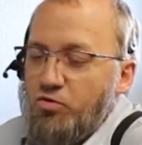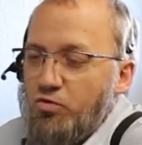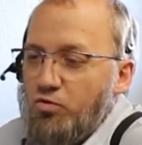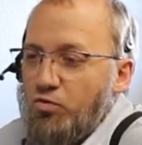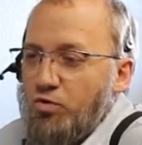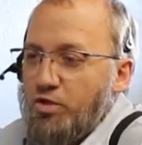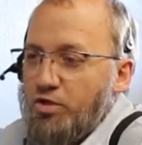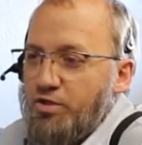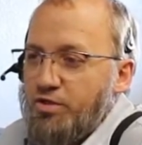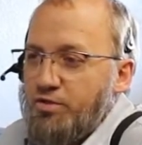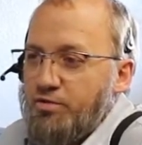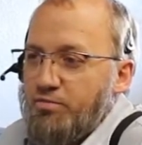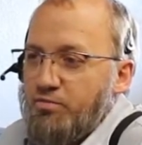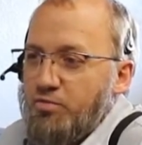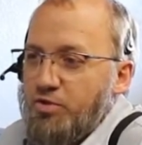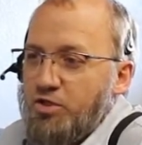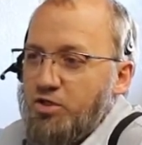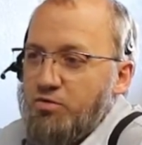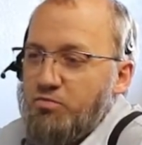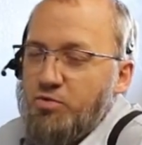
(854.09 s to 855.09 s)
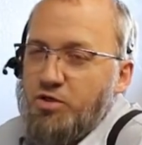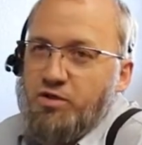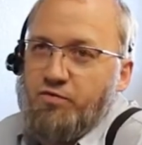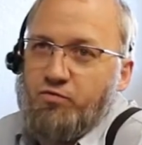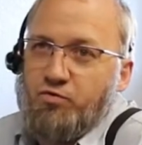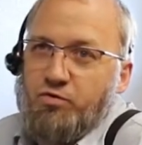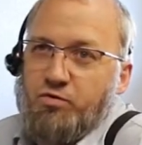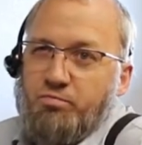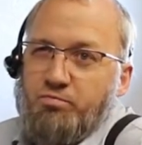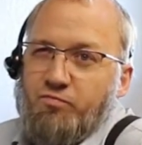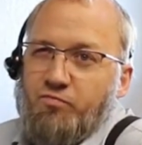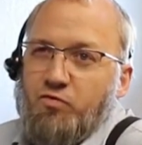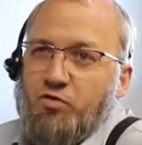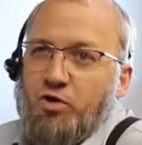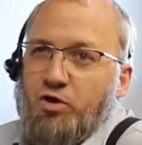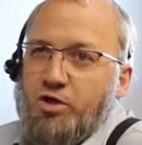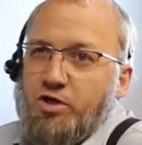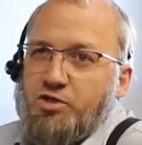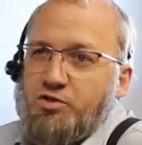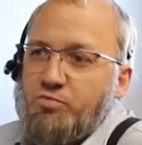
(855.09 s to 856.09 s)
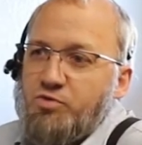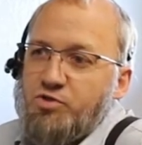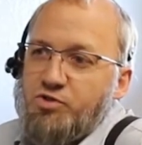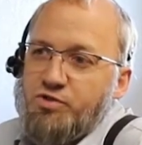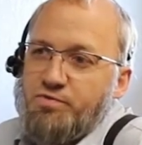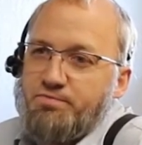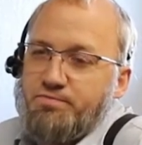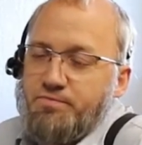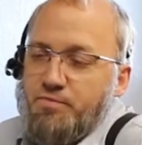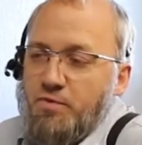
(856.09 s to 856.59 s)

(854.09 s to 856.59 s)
running and making money for the customers.